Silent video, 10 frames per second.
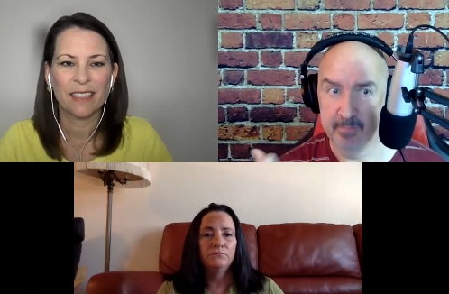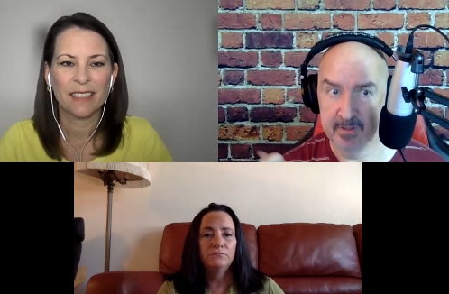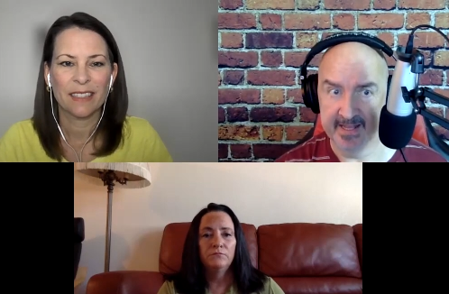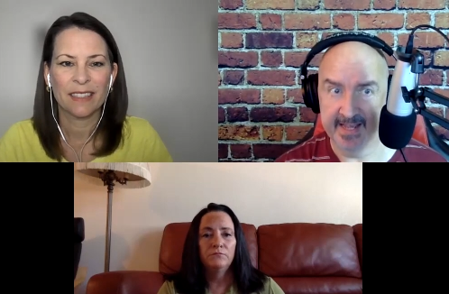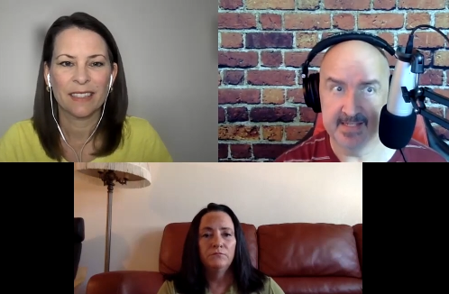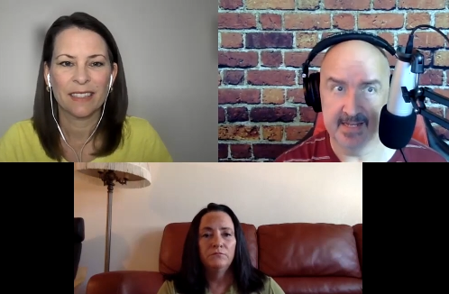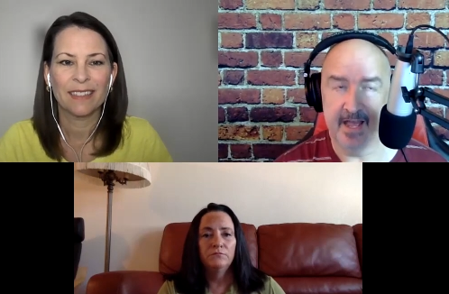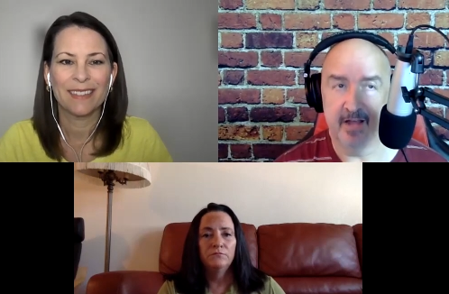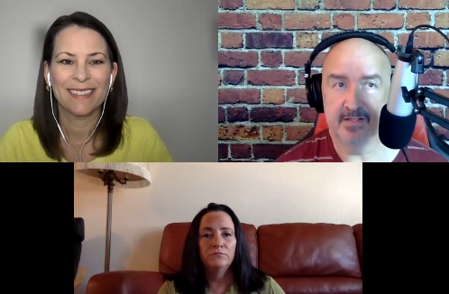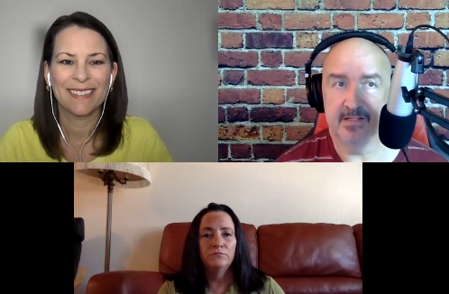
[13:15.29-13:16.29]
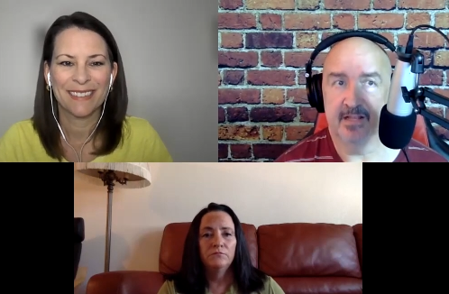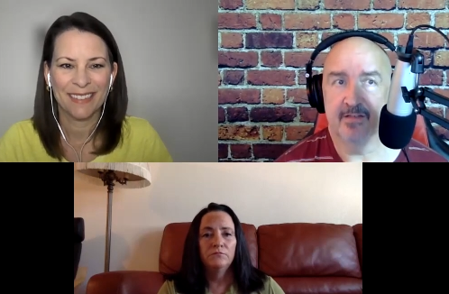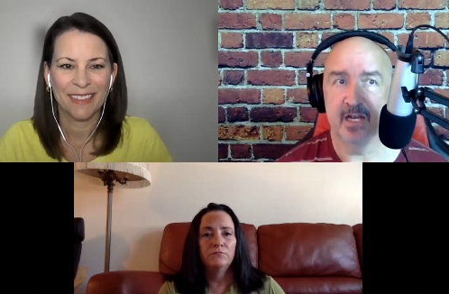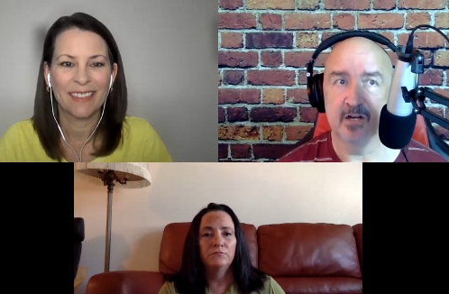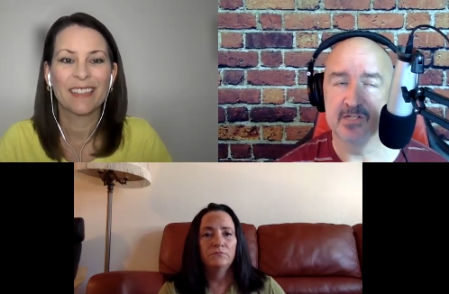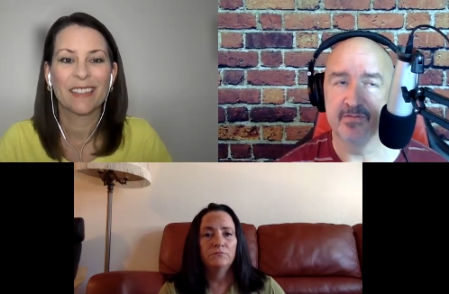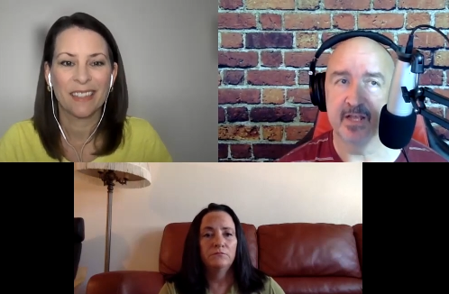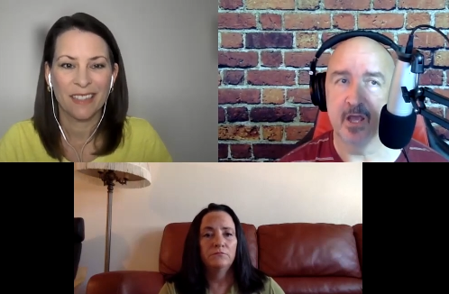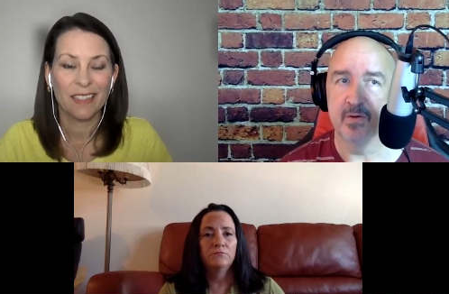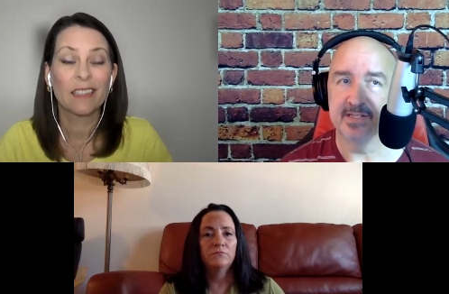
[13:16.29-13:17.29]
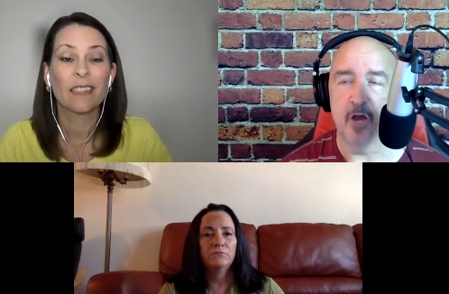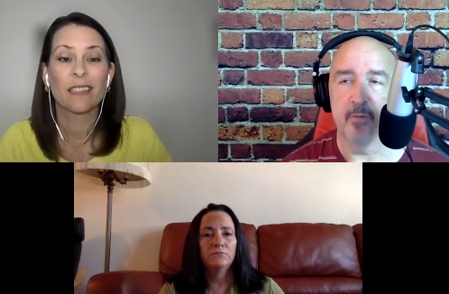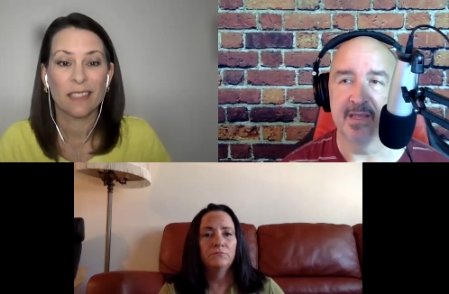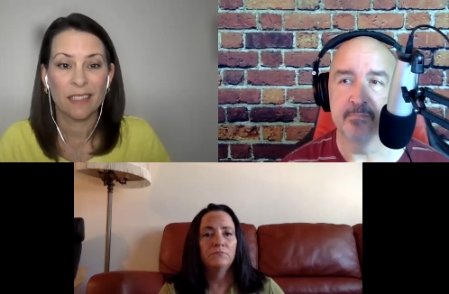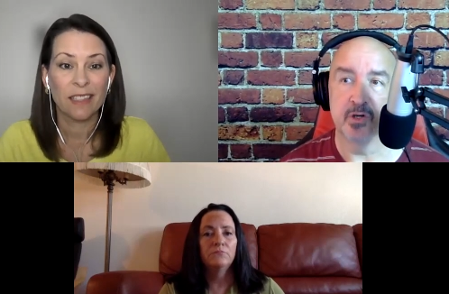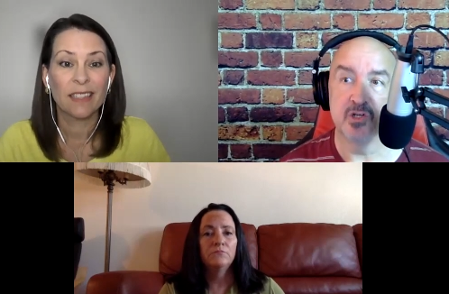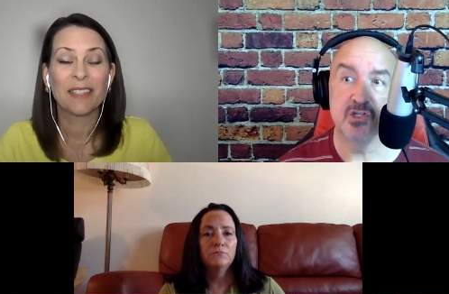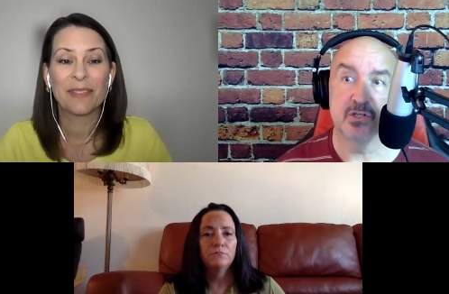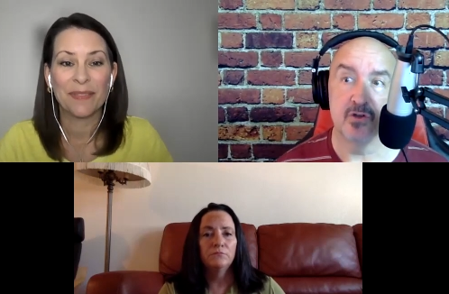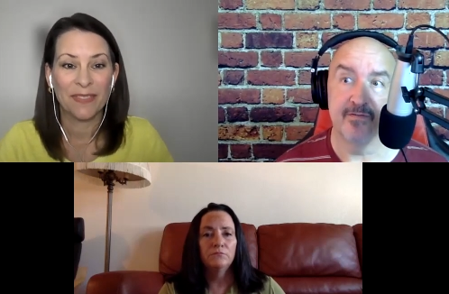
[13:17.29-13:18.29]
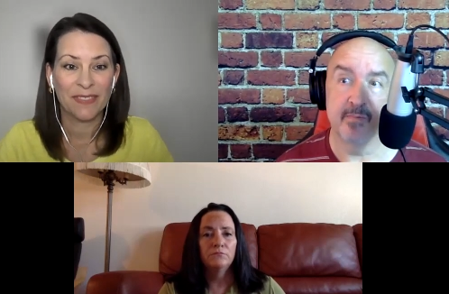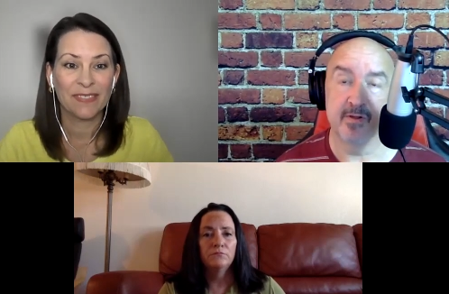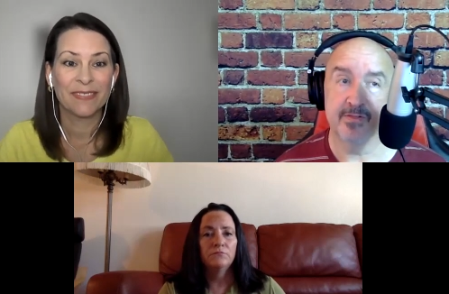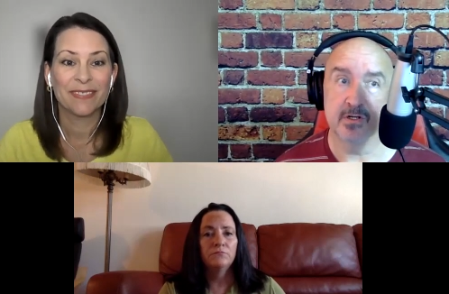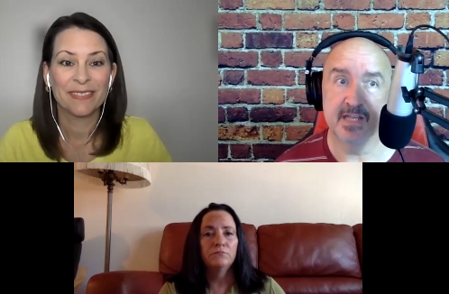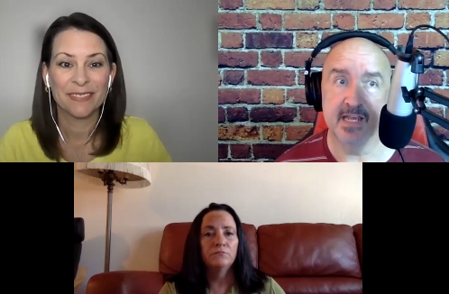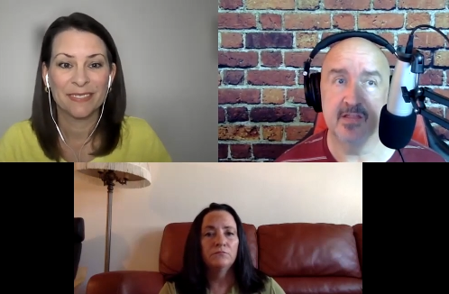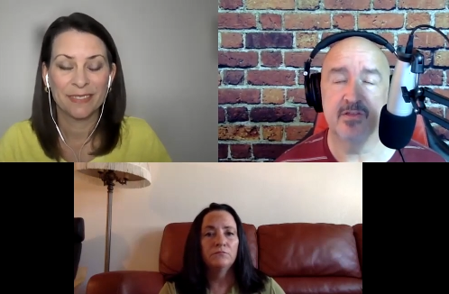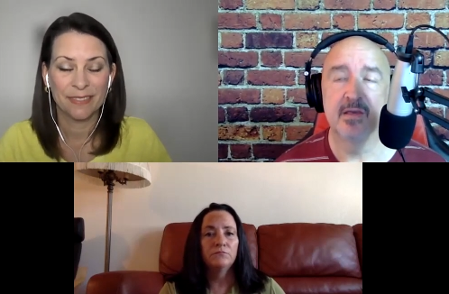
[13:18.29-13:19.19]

Speaker 1: please announce that the veterans video is now being pushed to november 13th